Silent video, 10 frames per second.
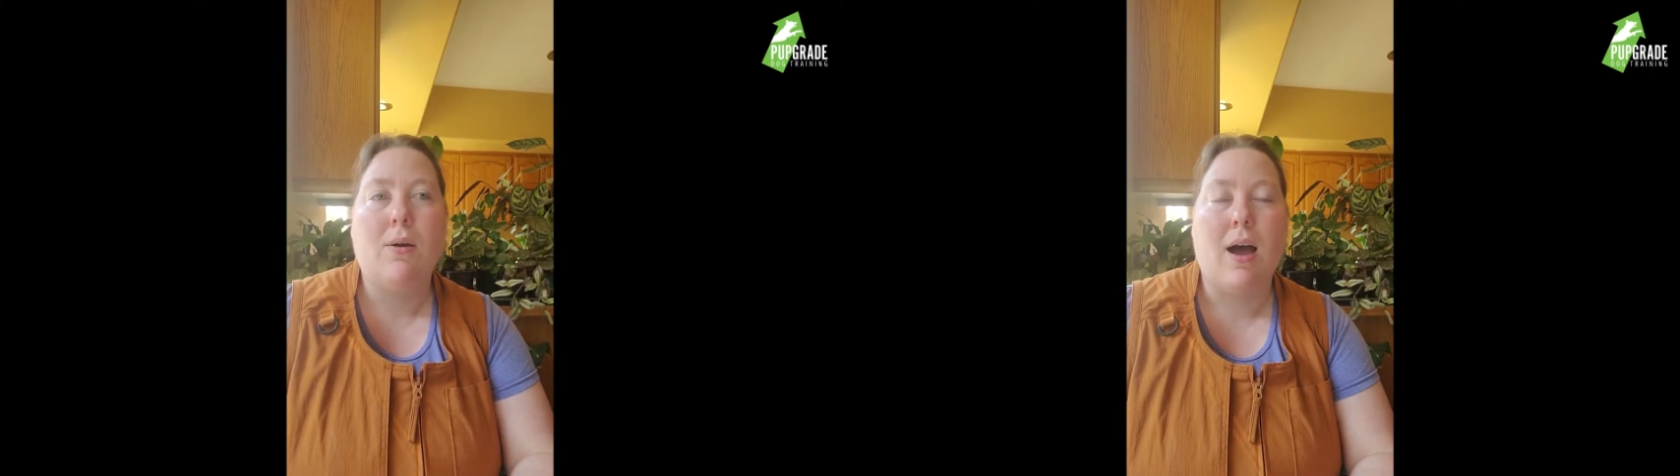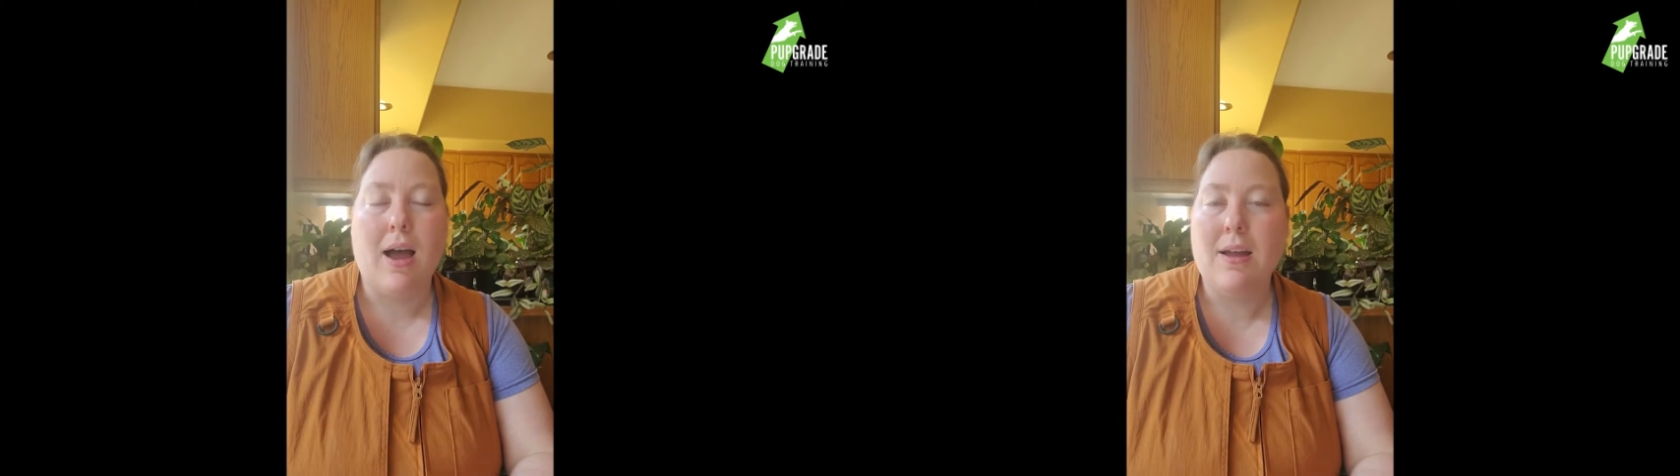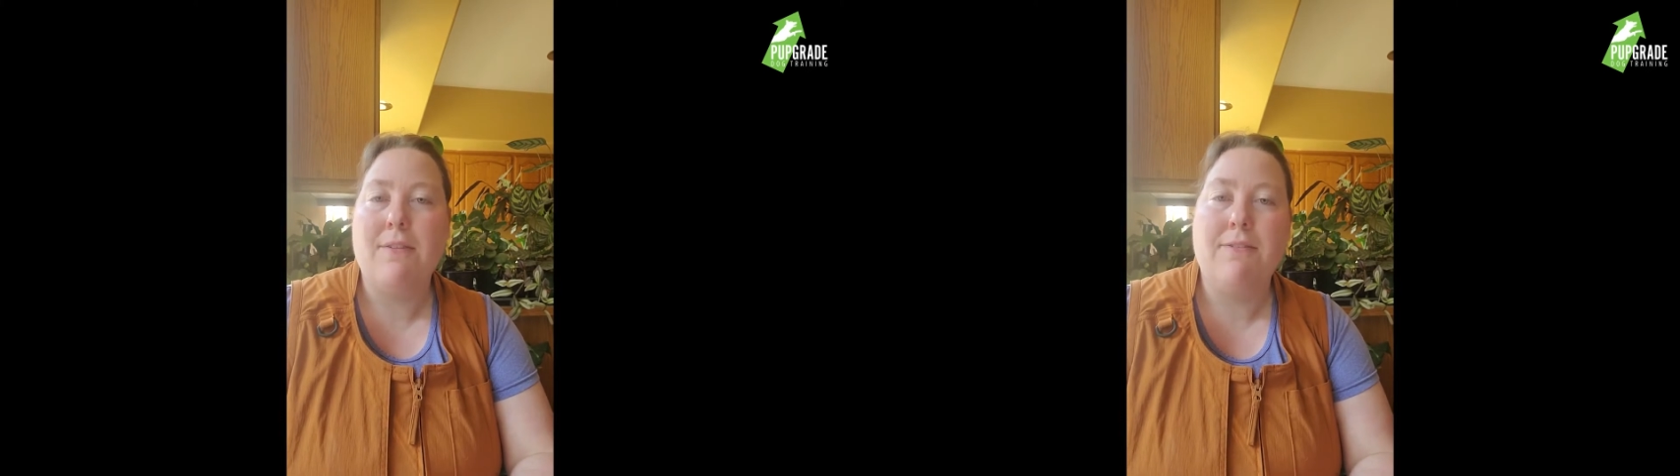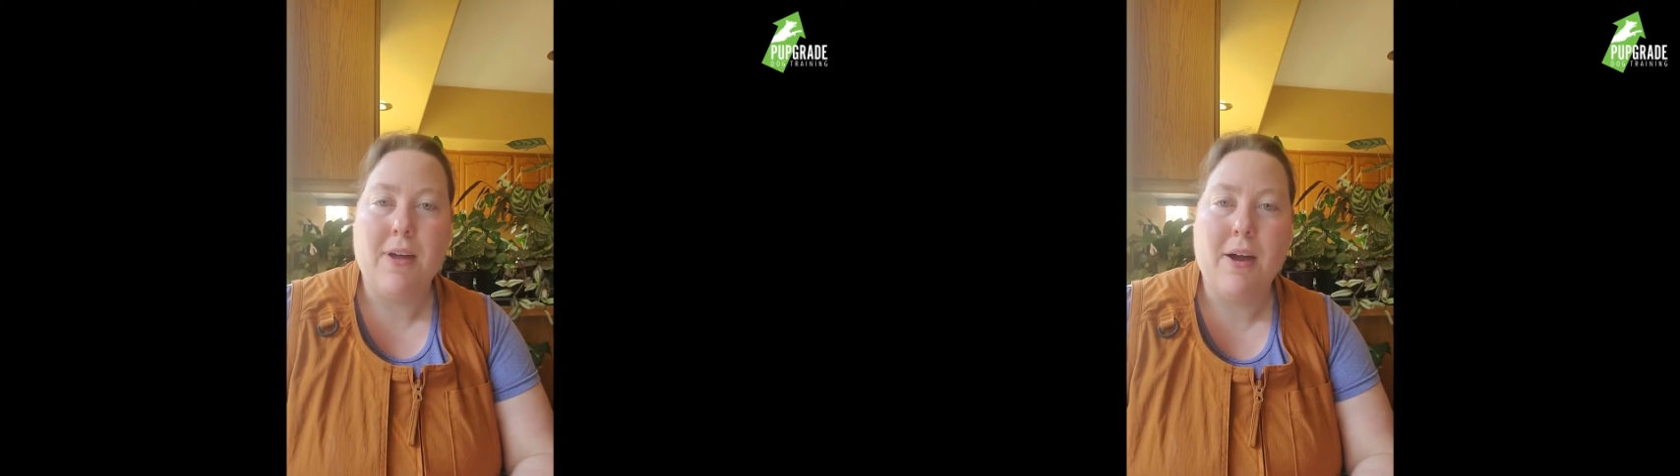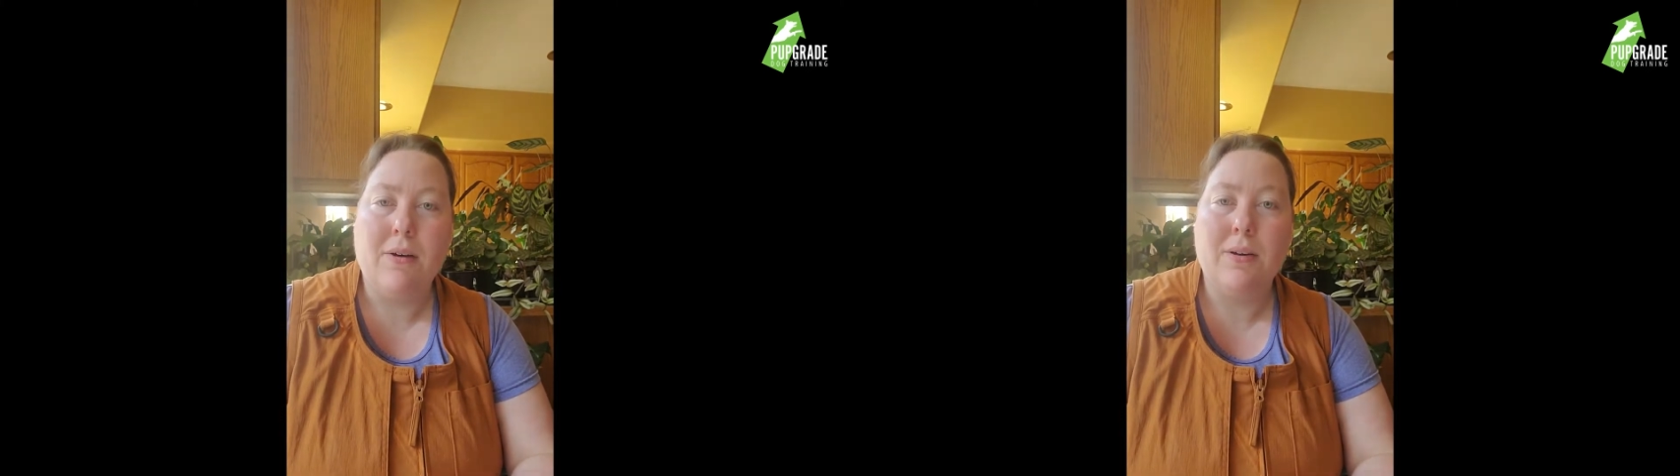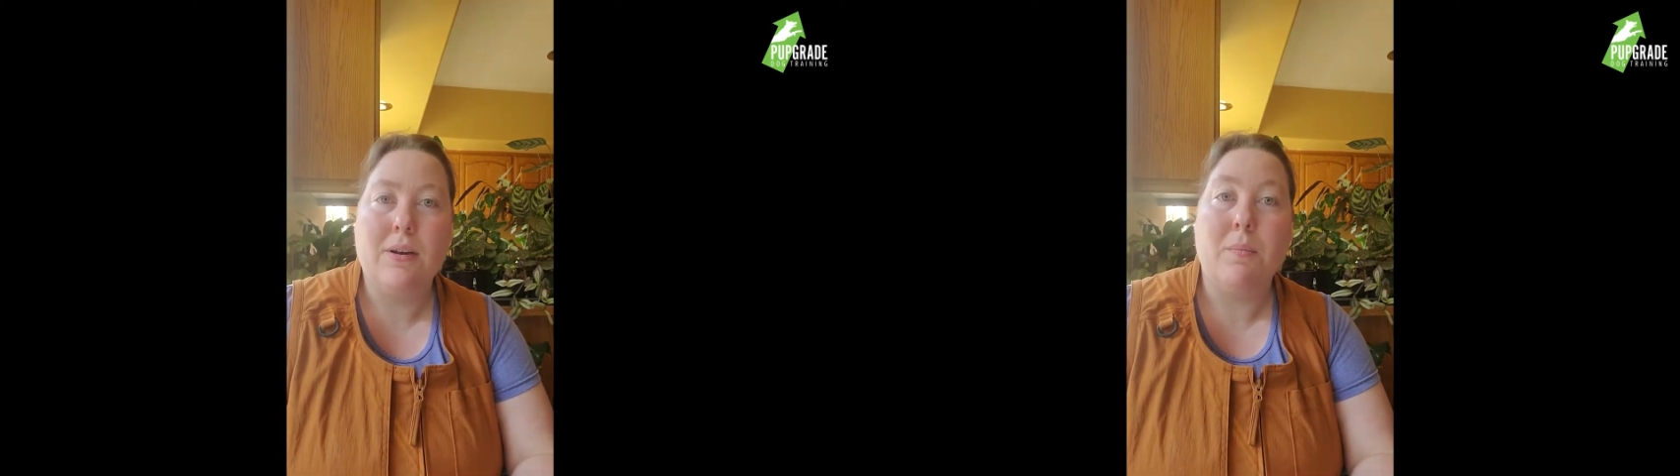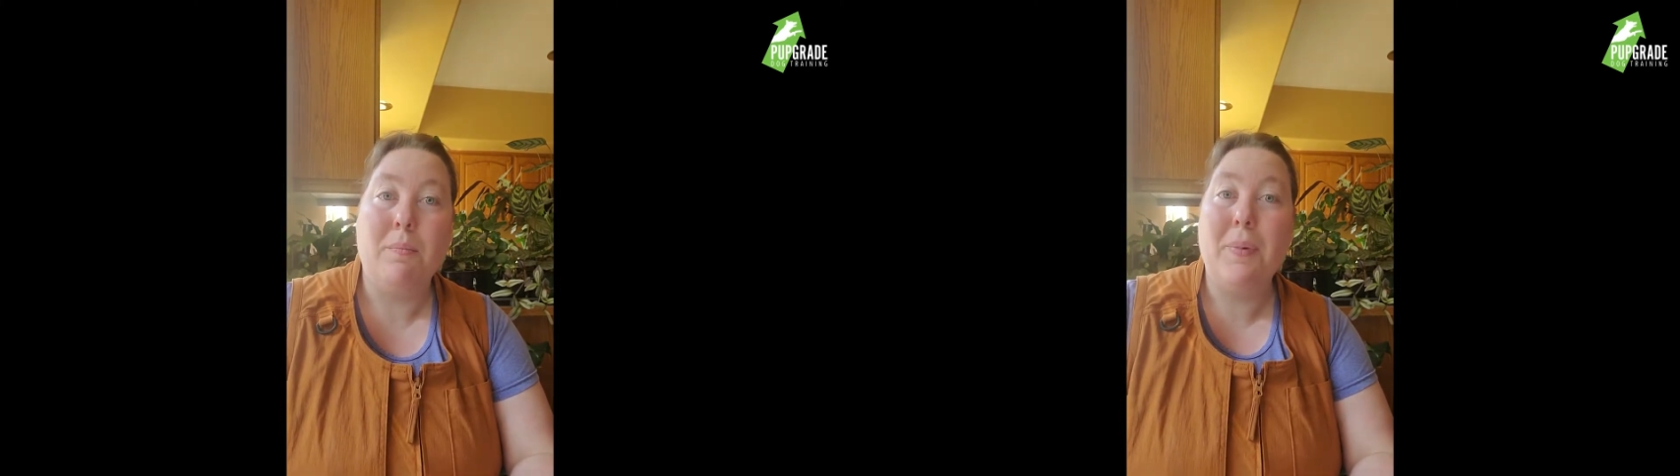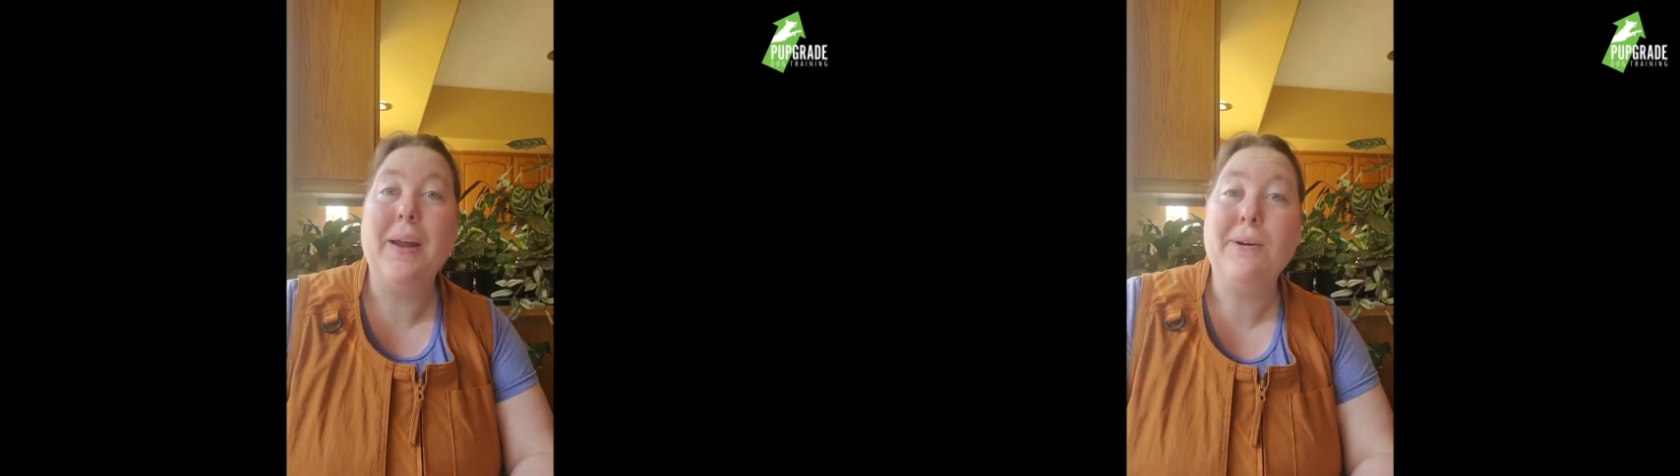I have found
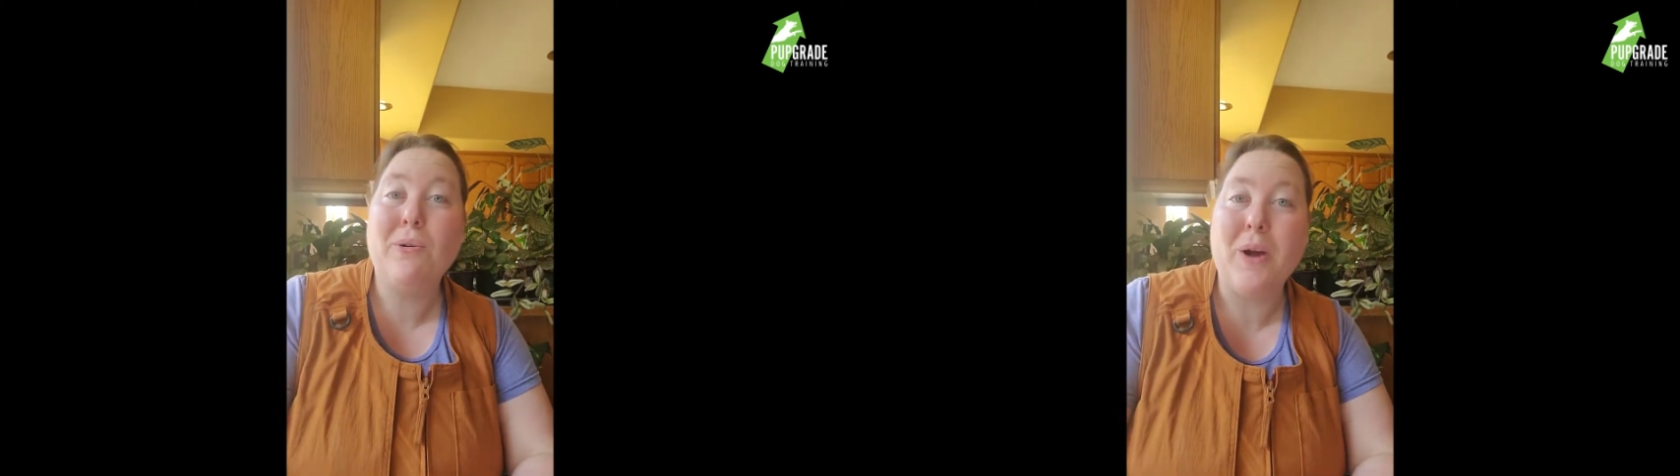better